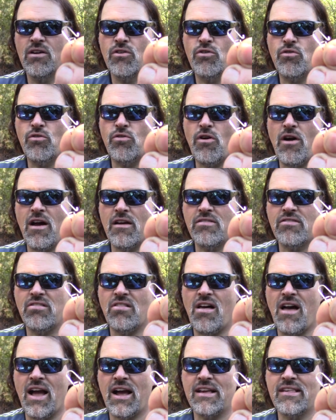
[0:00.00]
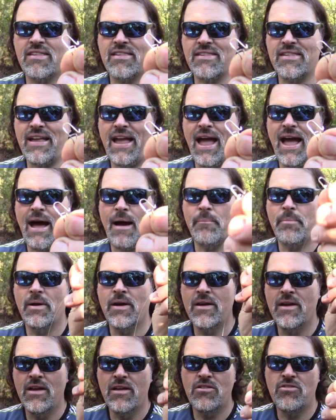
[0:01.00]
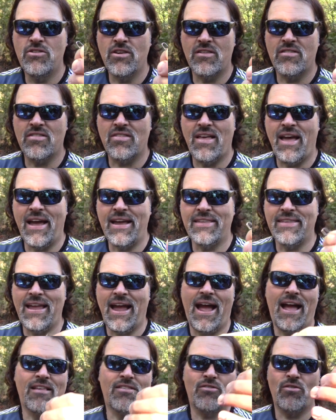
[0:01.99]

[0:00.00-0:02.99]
cross-lock snap, just like that.